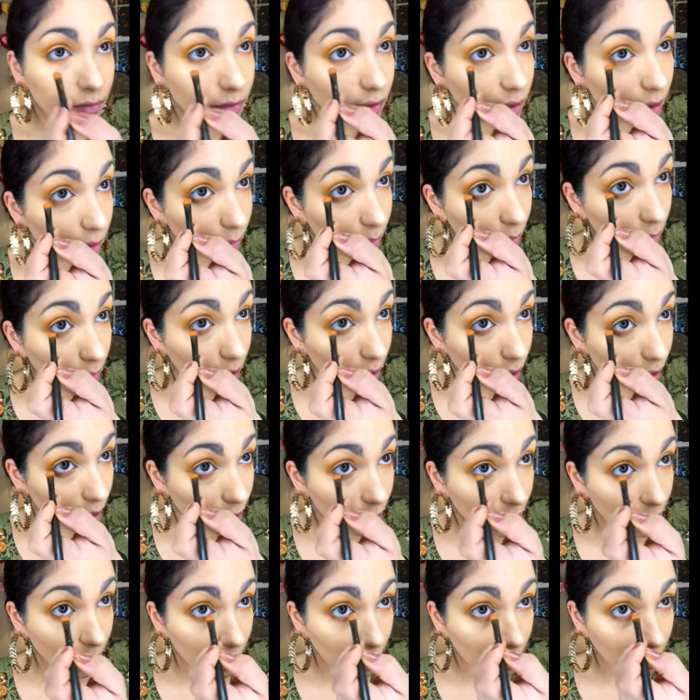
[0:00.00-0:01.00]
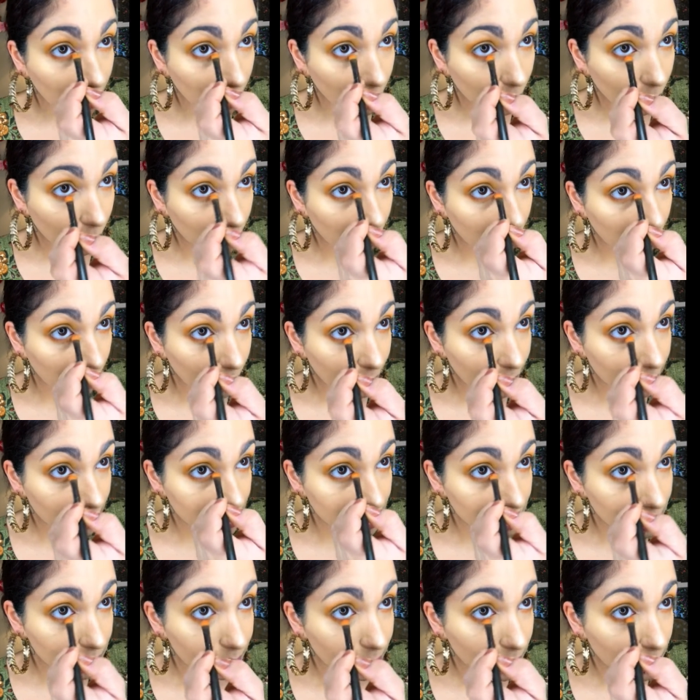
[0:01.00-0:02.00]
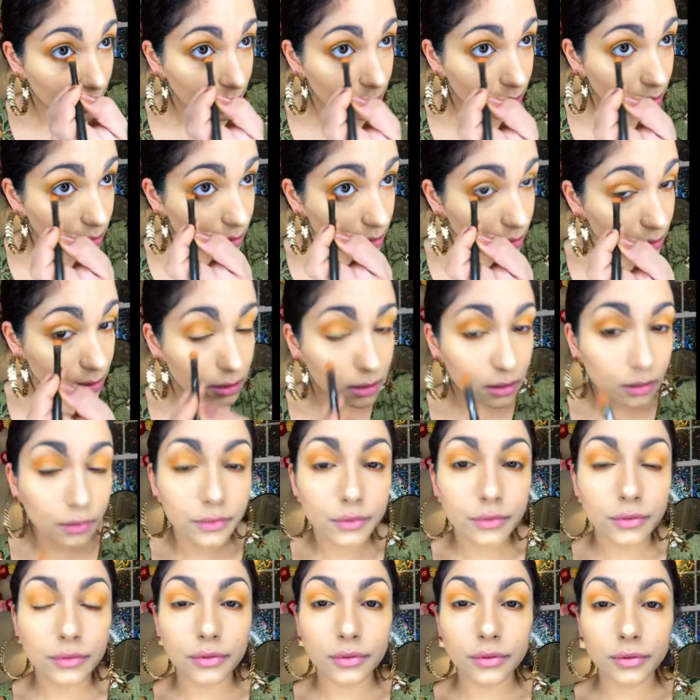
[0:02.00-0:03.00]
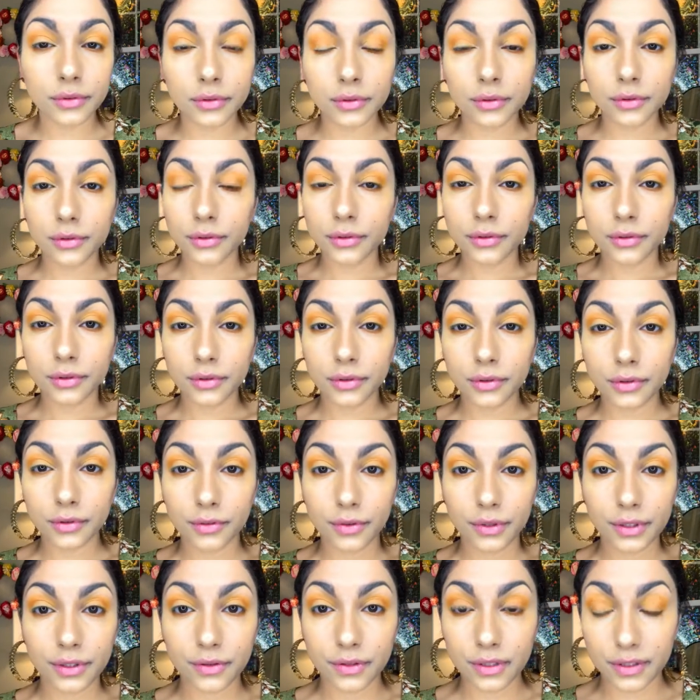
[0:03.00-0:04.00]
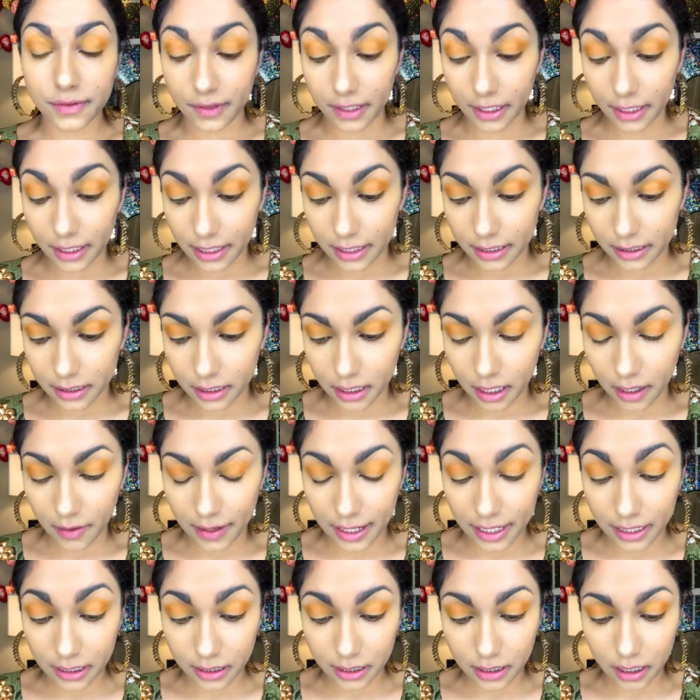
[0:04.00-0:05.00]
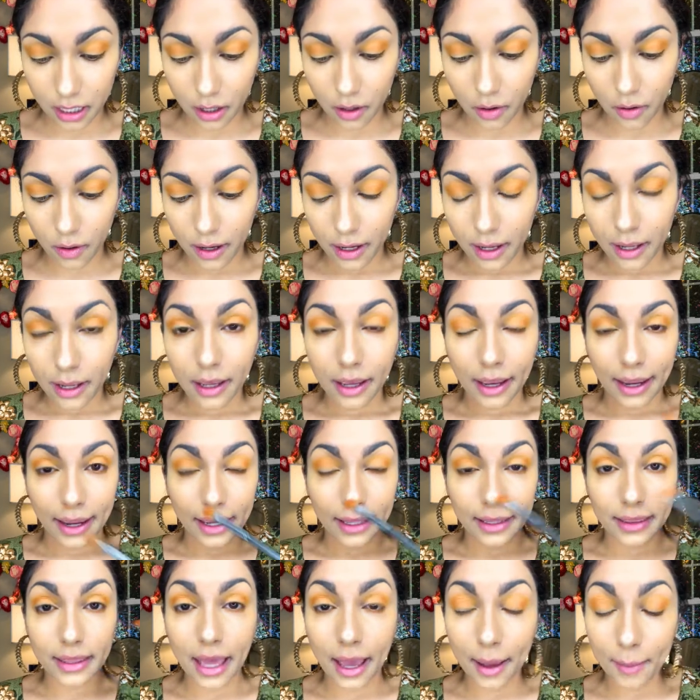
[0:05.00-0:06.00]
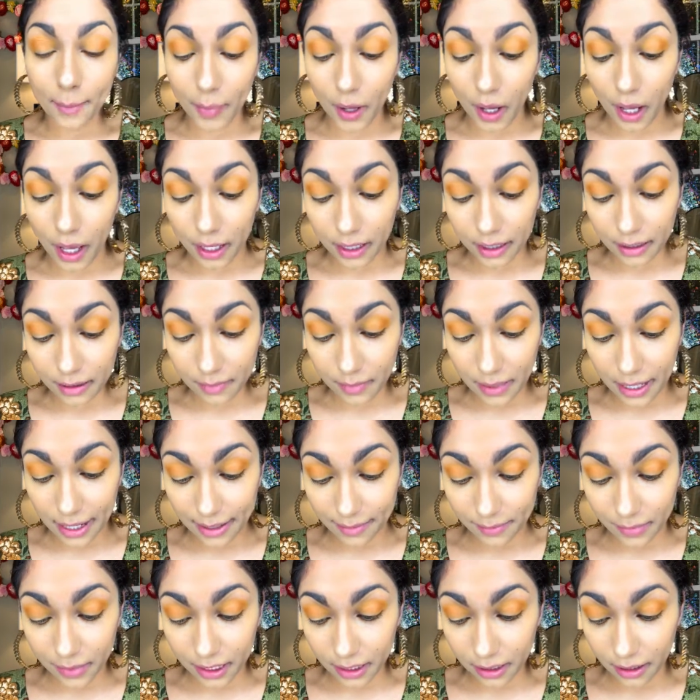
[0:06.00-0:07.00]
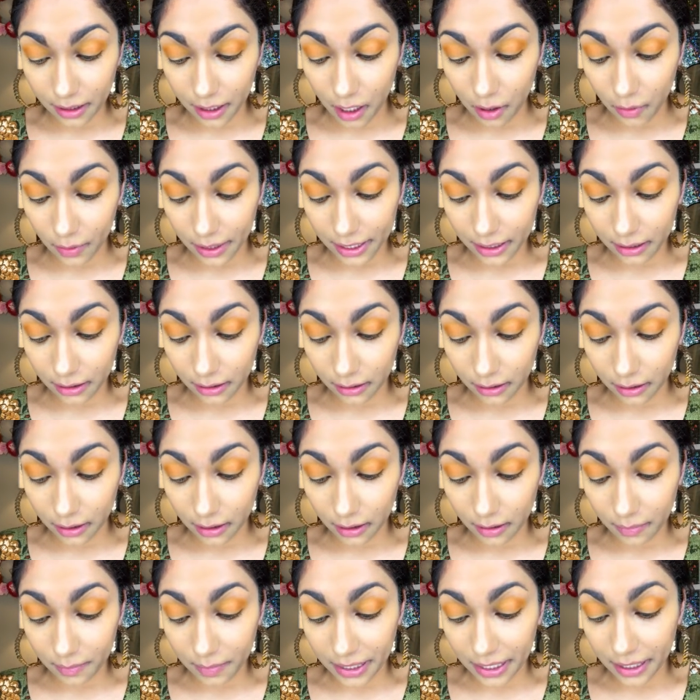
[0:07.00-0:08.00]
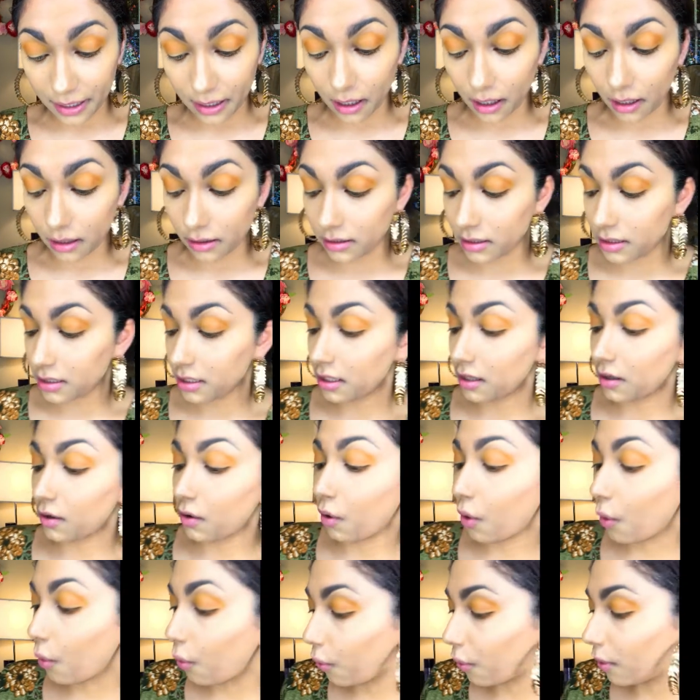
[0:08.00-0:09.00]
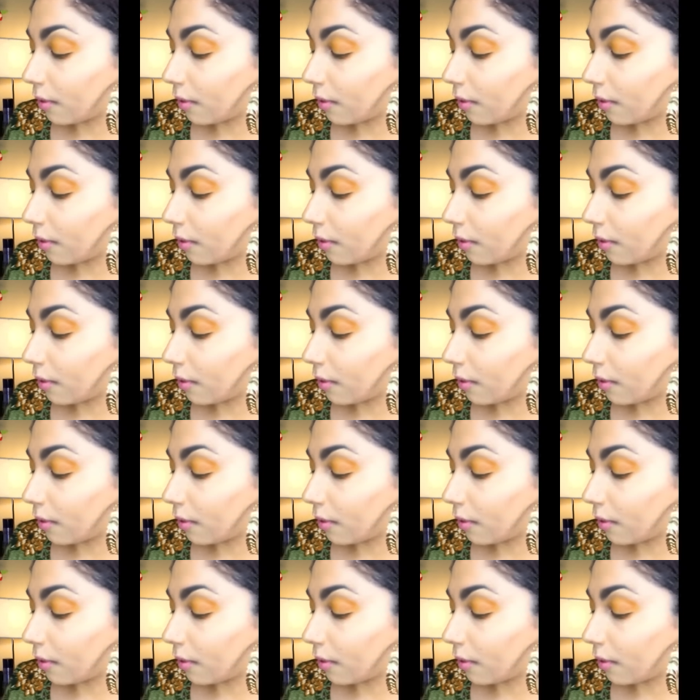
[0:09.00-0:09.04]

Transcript: from Christmas, which was very nice. All right, so in that bottom, I'm gonna go in a little bit also